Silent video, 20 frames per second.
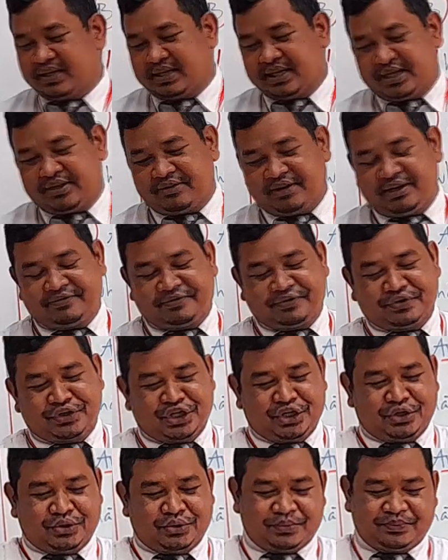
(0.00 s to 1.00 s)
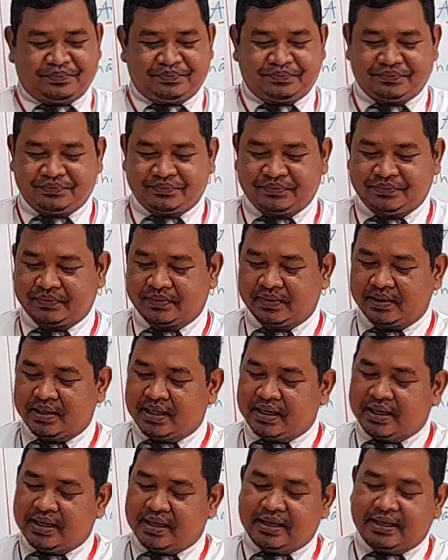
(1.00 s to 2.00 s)
I read for you.
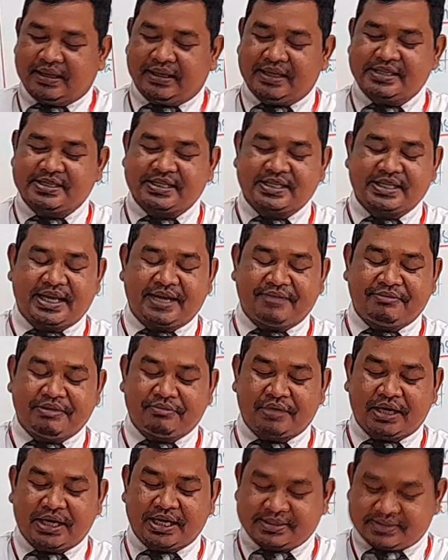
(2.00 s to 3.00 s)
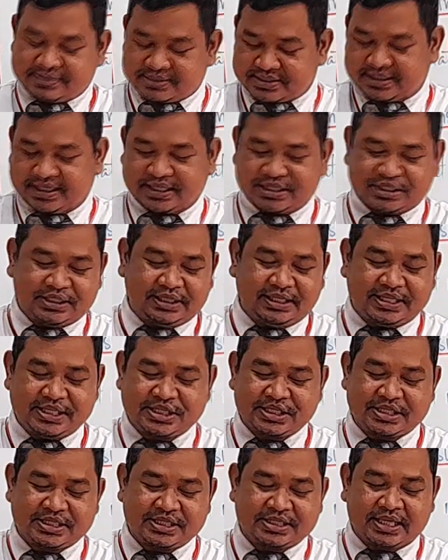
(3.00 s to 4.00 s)
Listen everyone, start to
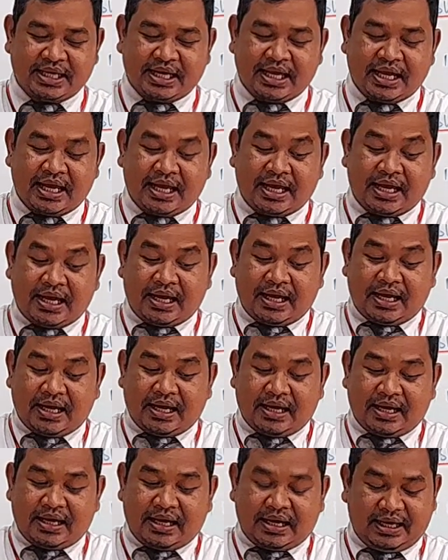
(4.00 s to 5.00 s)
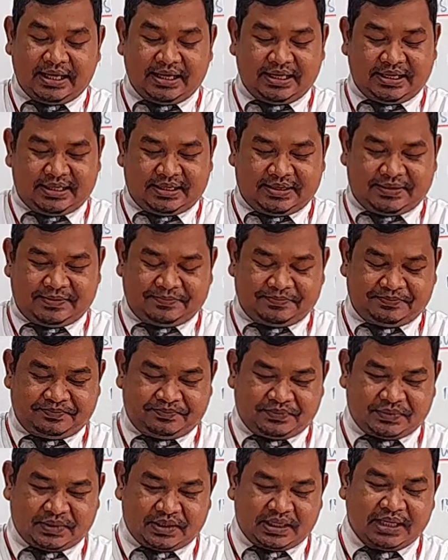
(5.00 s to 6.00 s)
listen. A
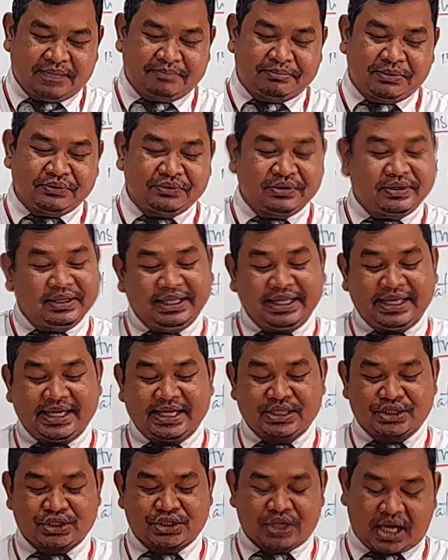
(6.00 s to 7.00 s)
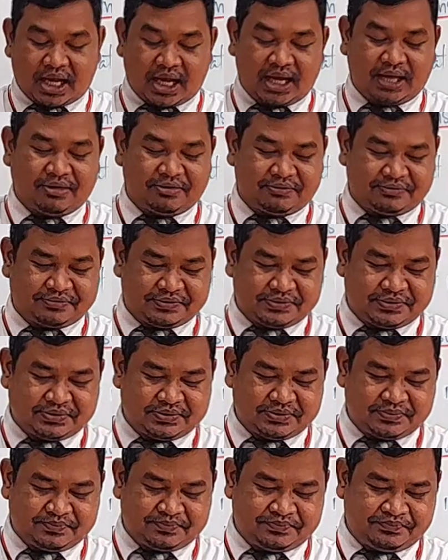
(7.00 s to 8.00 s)
Mongolian house.
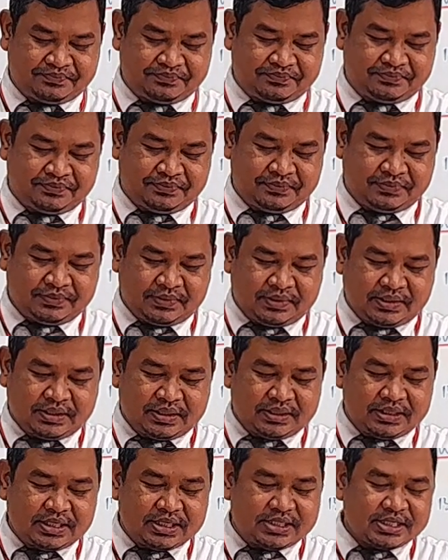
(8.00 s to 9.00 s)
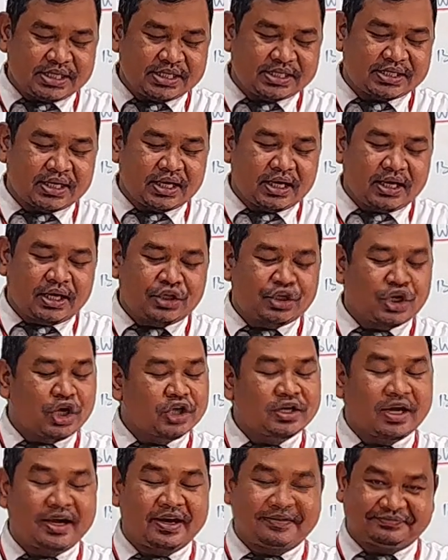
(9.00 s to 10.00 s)
This is
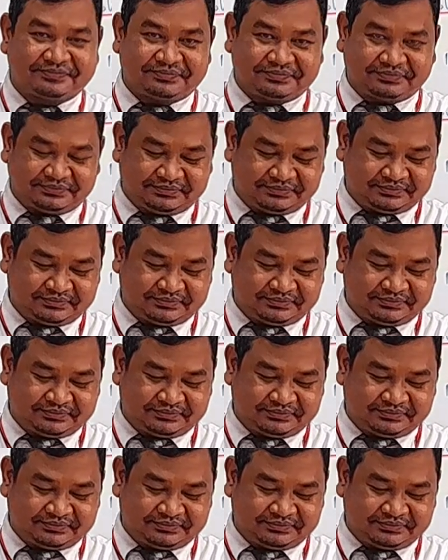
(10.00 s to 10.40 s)
Naram.